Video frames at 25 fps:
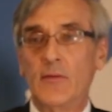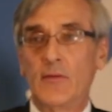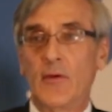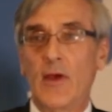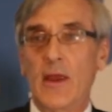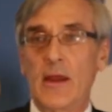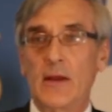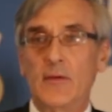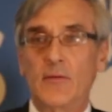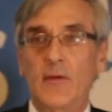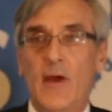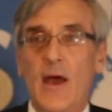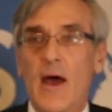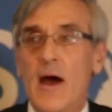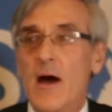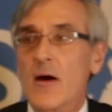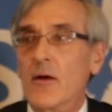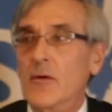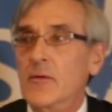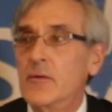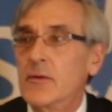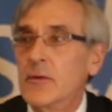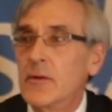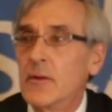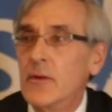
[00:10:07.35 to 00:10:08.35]
take
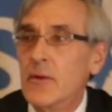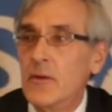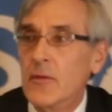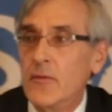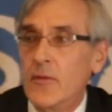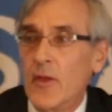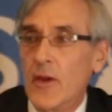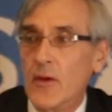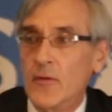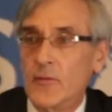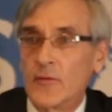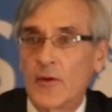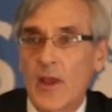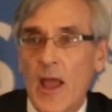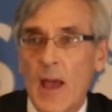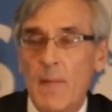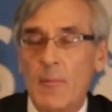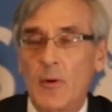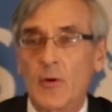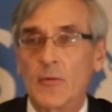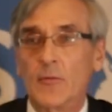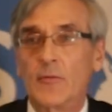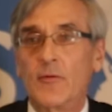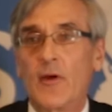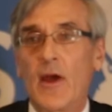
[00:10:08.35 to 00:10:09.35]
down those
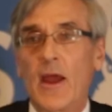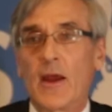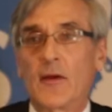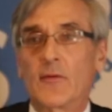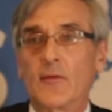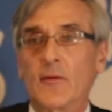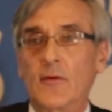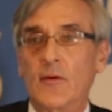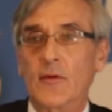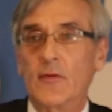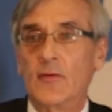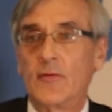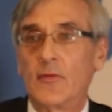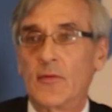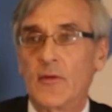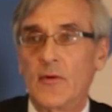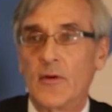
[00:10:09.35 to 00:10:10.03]
capital taxes